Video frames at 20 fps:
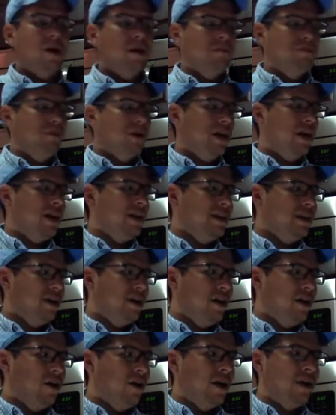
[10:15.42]
But
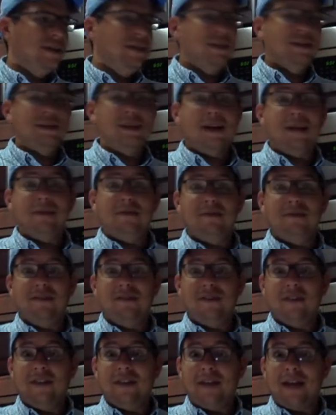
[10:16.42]
it doesn't have to be
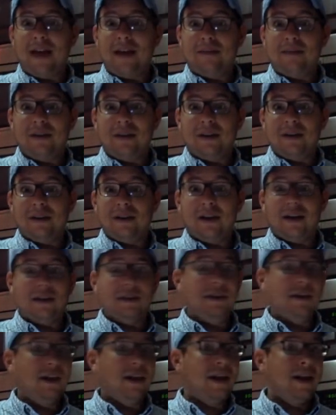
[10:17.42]
very elaborate.
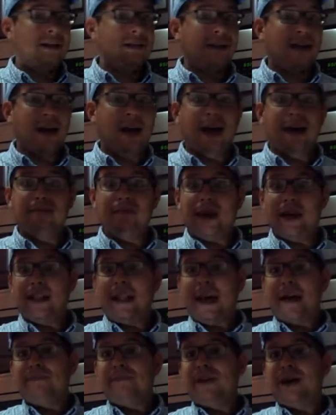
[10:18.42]
Like I said, I have my
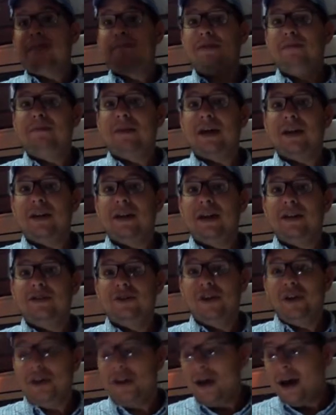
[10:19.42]
laptop in my
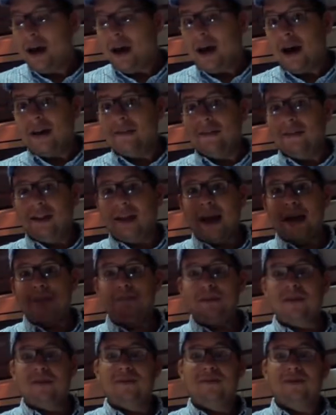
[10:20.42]
kitchen. I have a lamp
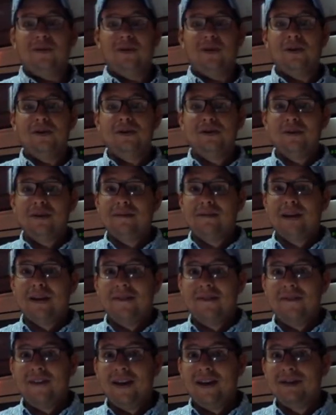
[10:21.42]
on the floor so that
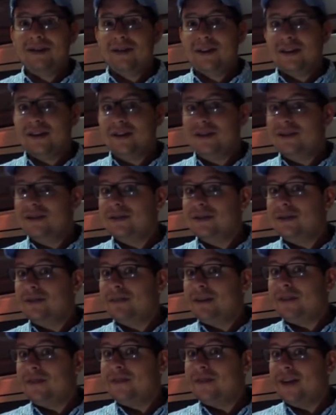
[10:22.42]
you can see
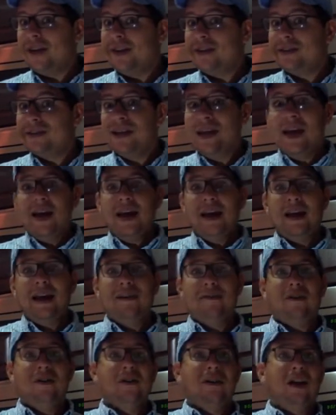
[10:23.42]
my face, and I have
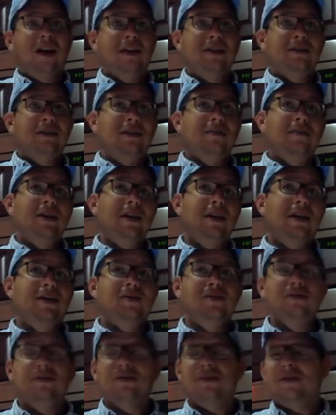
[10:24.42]
all the lights on in my
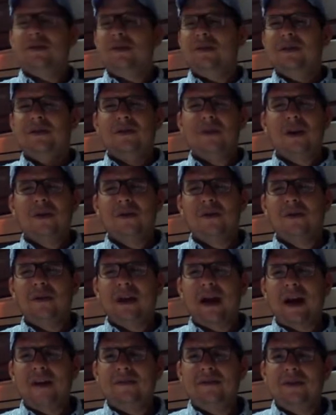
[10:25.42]
kitchen. So you don't really
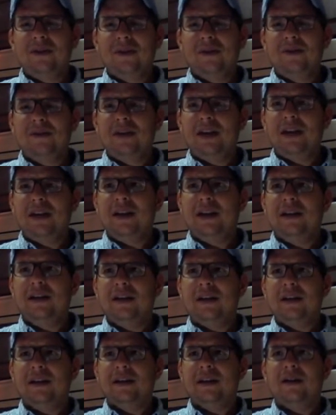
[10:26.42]
have to go to any
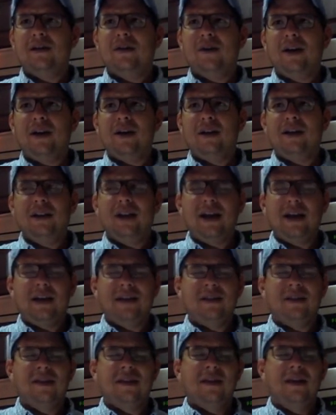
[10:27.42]
great
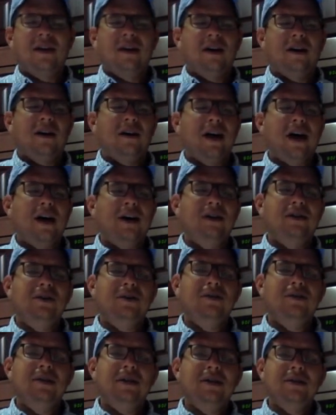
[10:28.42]
length on how to do
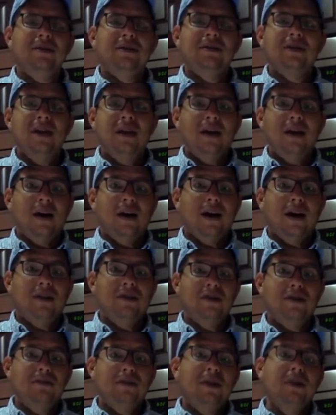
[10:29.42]
this.
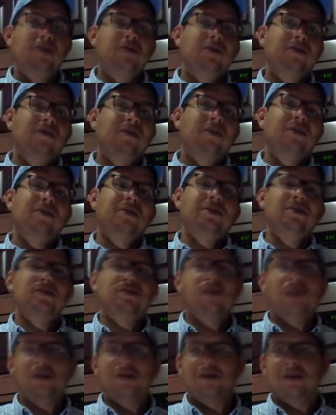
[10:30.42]
Just make sure you follow the
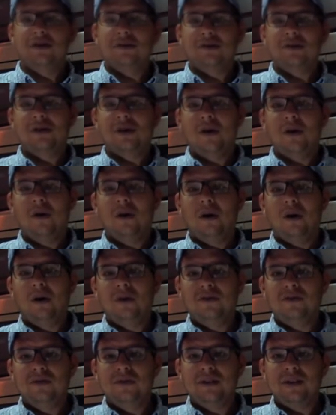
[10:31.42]
instructions. So
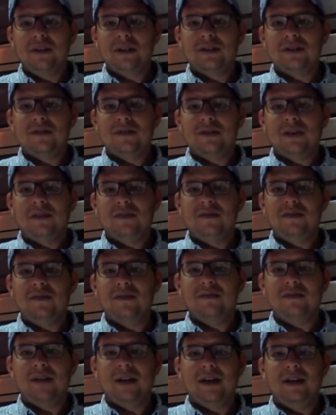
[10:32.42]
hopefully this will give you
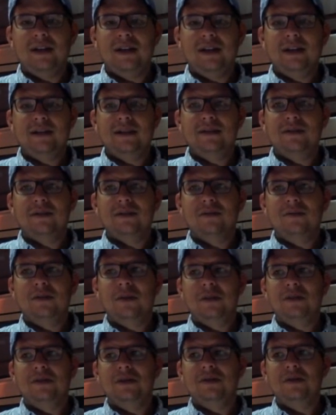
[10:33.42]
some ideas on
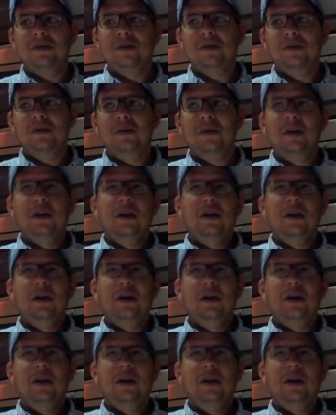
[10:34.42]
what to do.